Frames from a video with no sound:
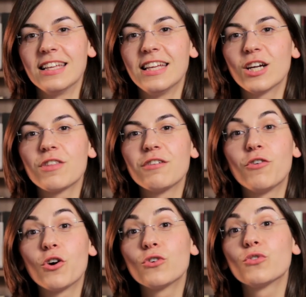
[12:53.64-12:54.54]
Here, the
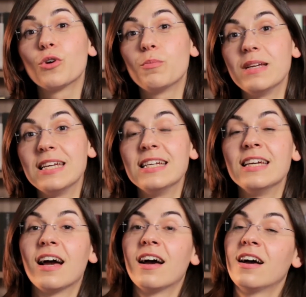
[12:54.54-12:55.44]
focus will
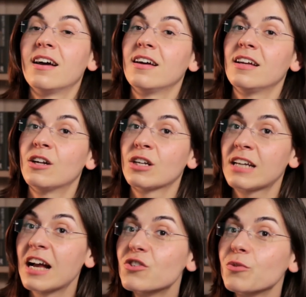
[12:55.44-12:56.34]
be
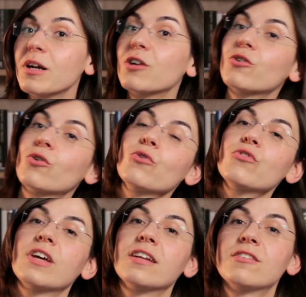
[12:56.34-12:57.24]
customary
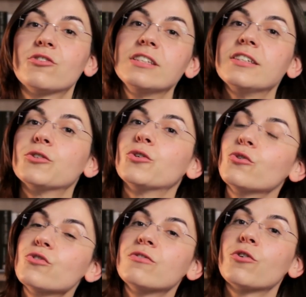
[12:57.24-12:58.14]
rules and treaty
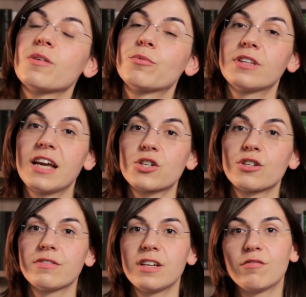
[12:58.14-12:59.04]
rules for the
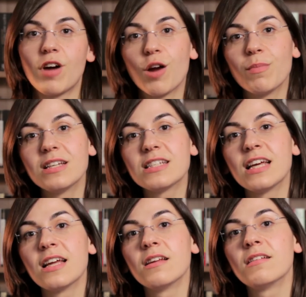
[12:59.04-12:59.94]
protection of the environment
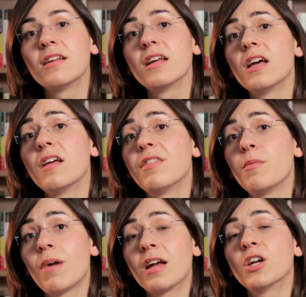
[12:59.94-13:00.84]
and
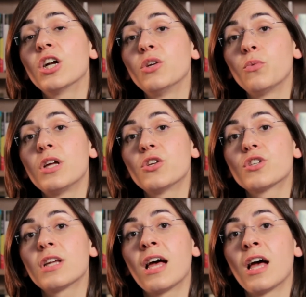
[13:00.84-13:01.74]
the manner in which